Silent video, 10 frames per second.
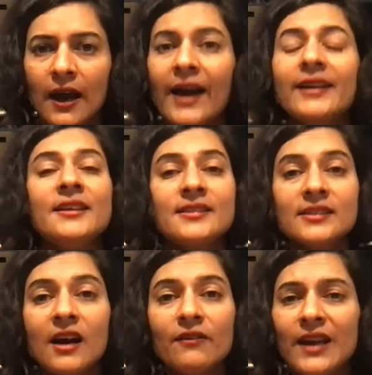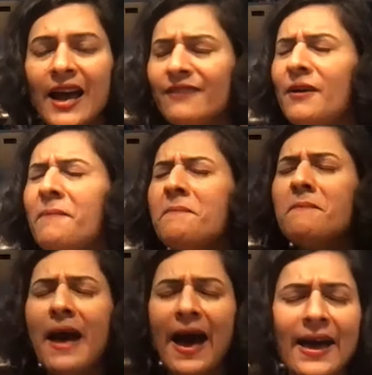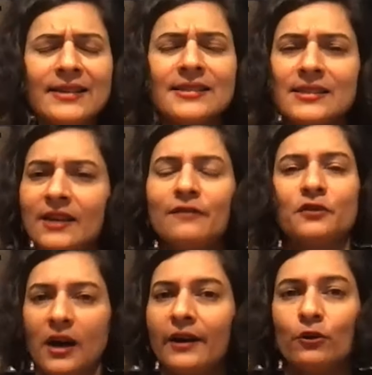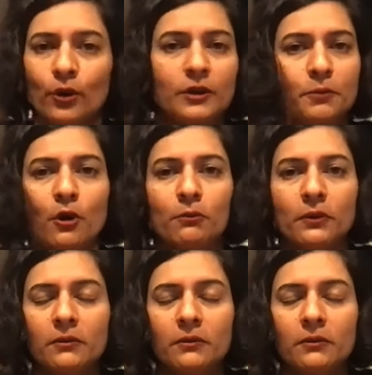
and discovered I have a massive thyroid problem.